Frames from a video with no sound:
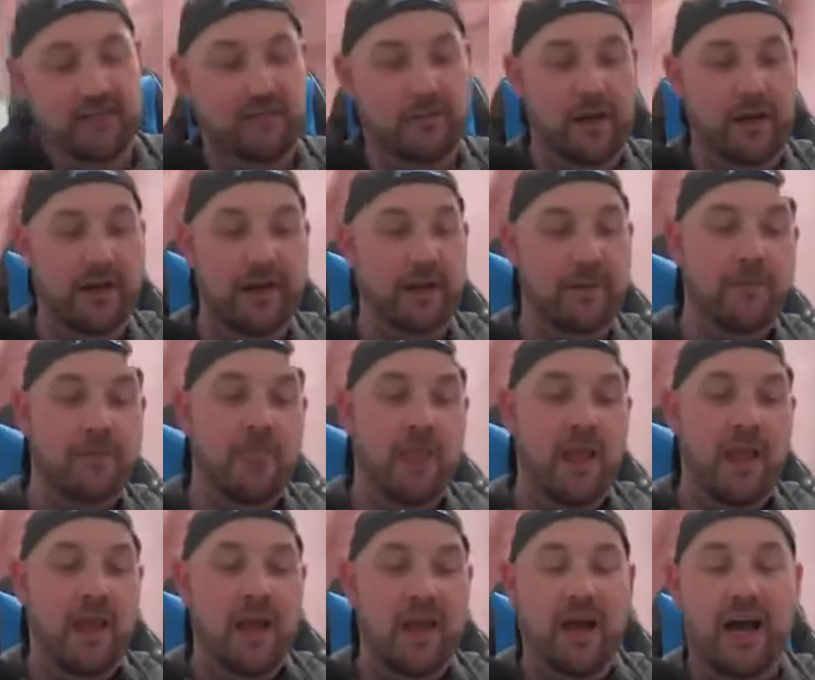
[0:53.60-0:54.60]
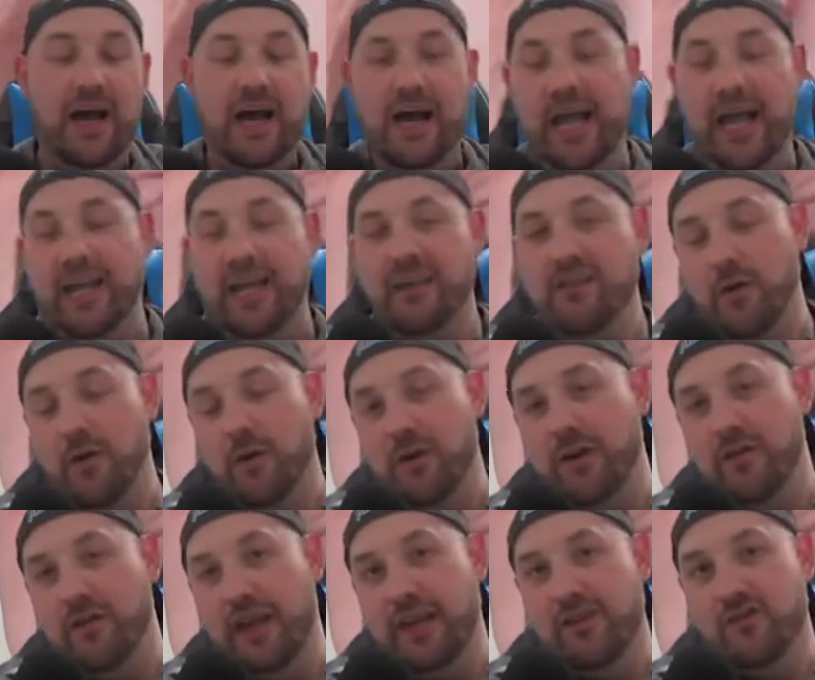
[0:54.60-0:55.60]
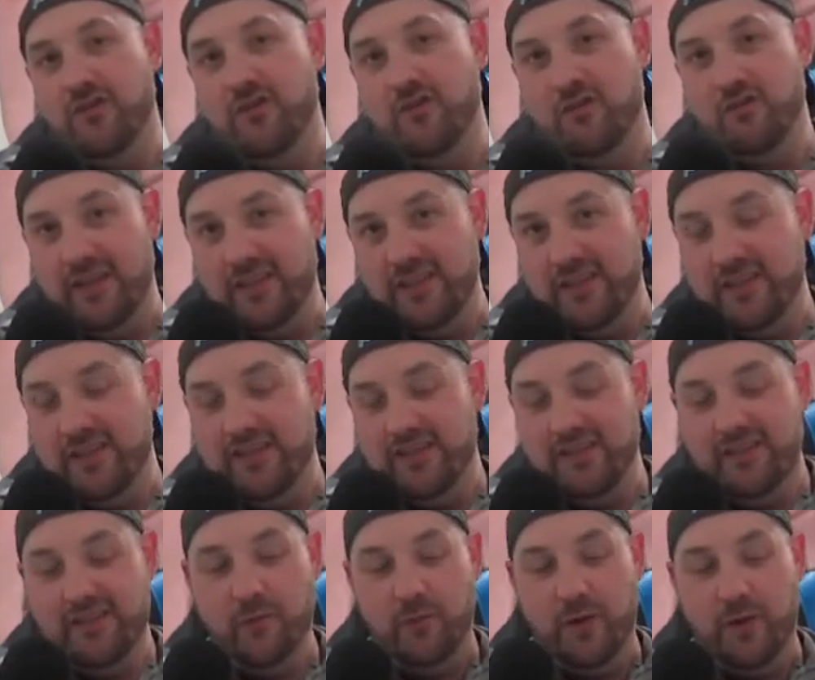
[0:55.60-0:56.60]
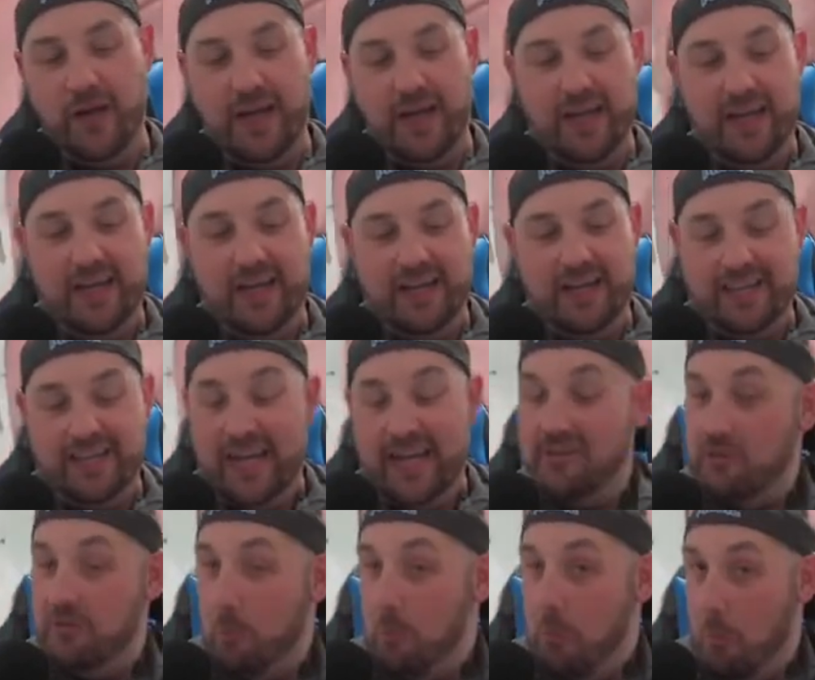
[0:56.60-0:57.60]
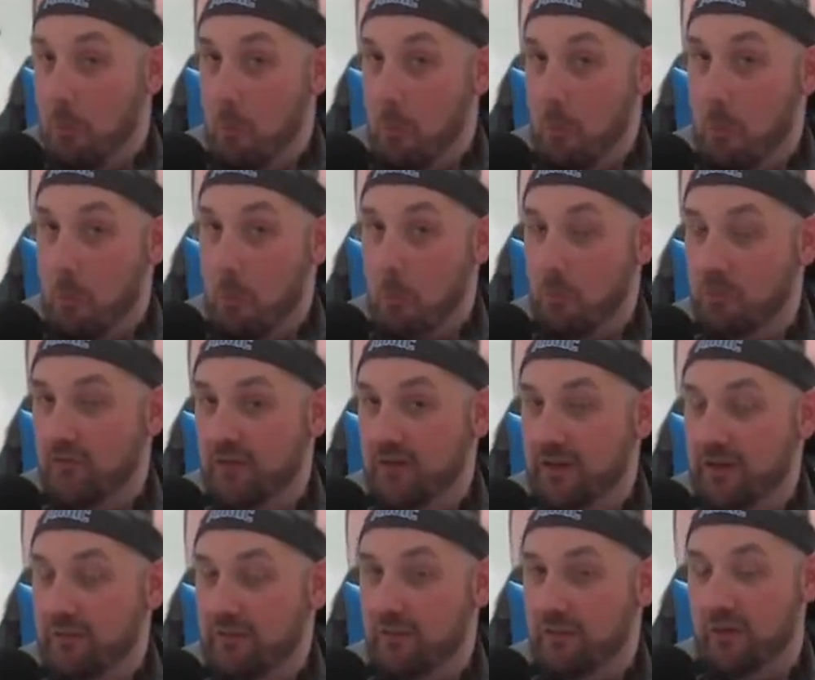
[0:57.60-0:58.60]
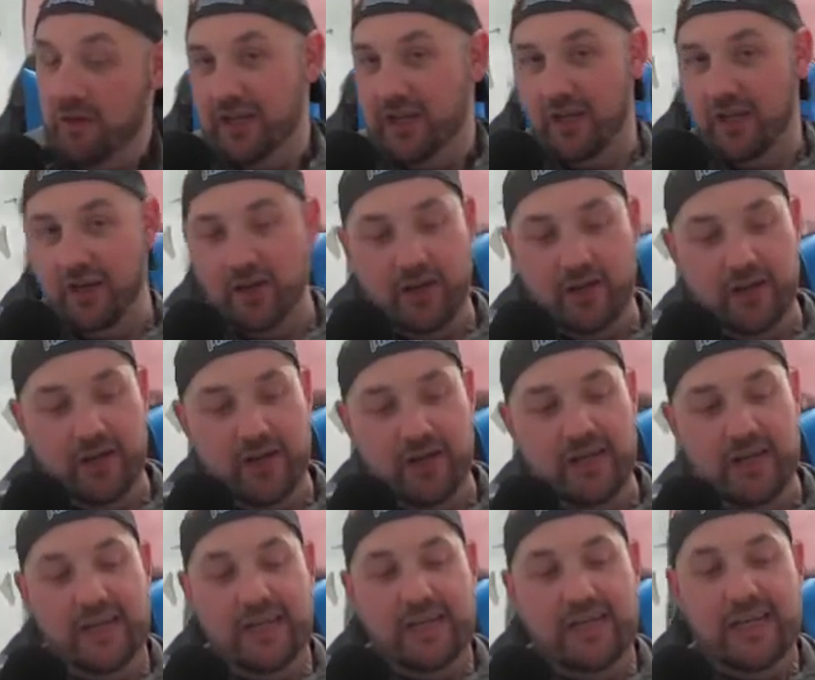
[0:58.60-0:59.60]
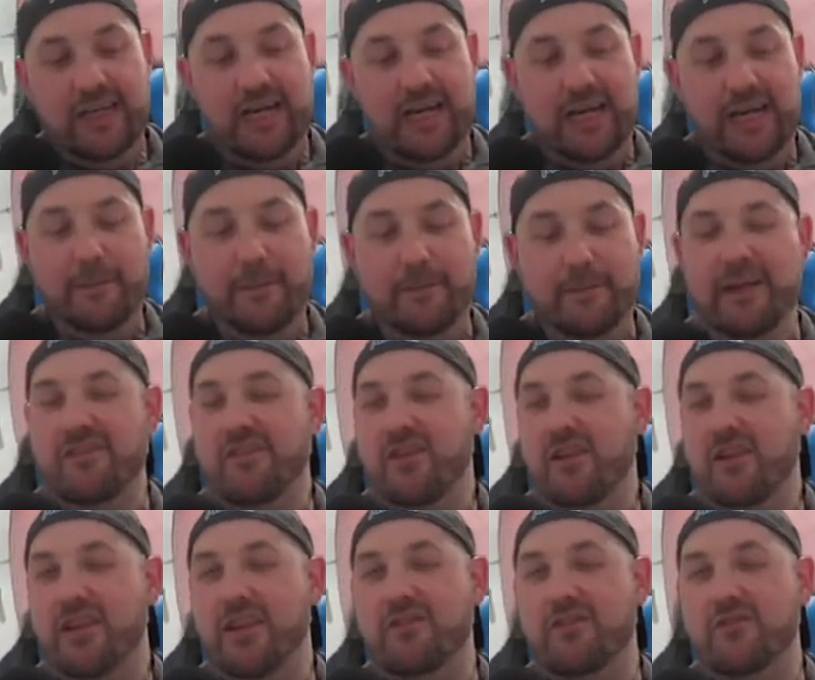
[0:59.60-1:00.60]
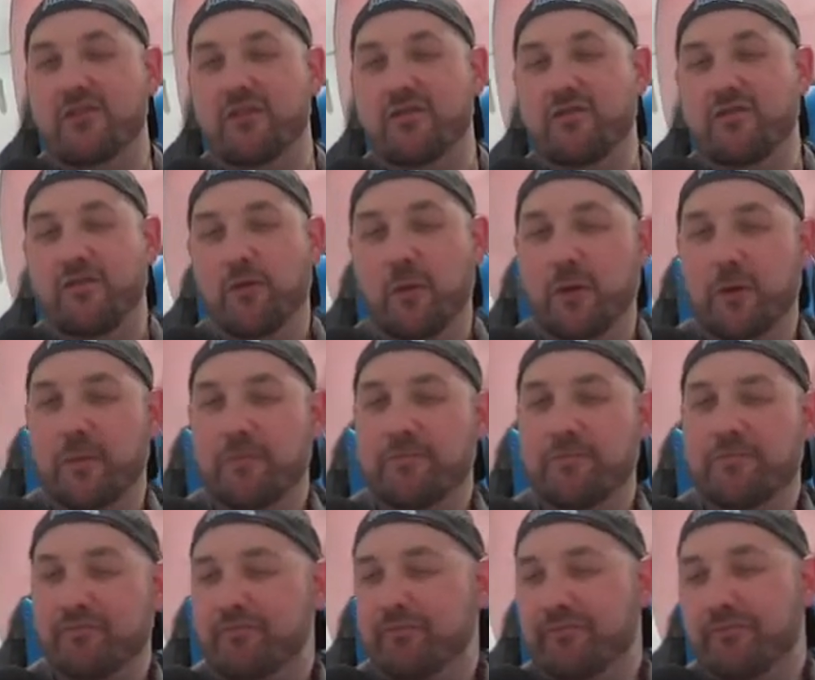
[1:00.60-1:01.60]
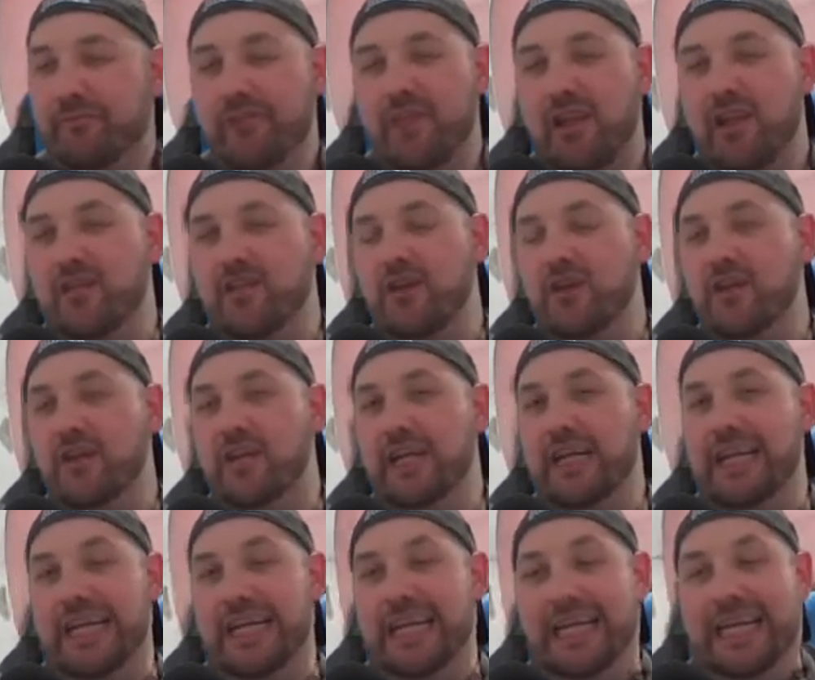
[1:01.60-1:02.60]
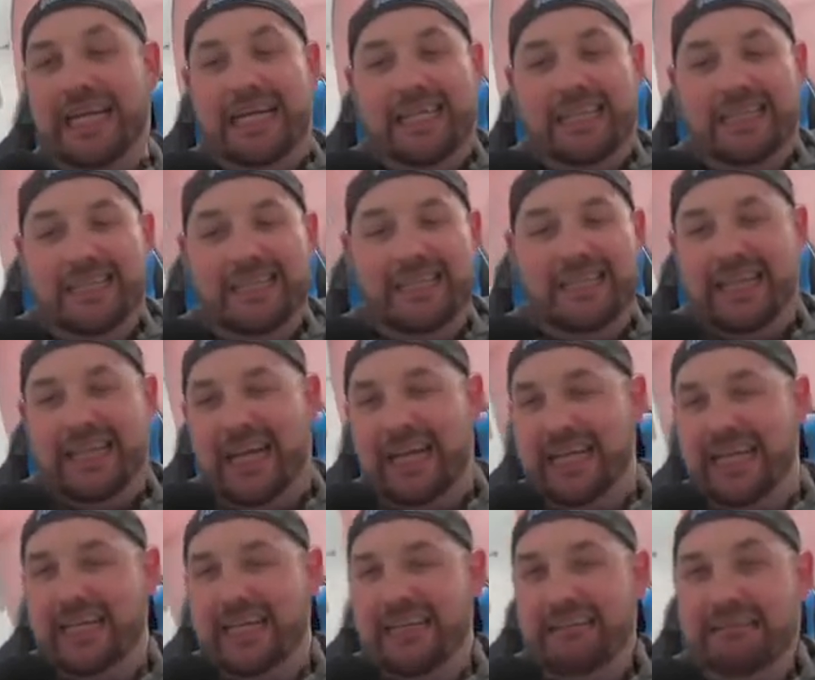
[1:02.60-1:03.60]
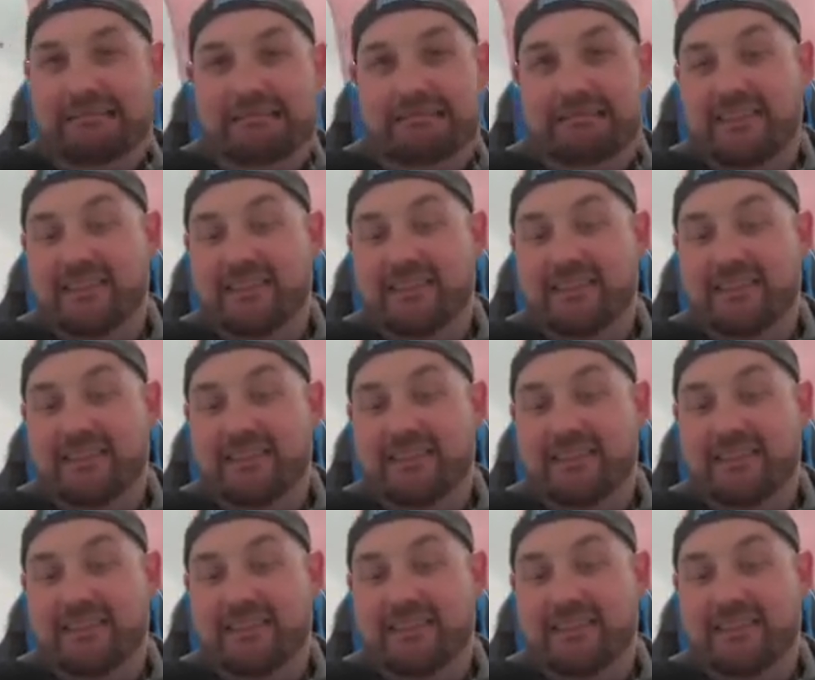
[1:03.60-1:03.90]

for Party, uh, and it's going to create treasures when it attacks. Seems pretty good. Um, it is only a two four, so it attacking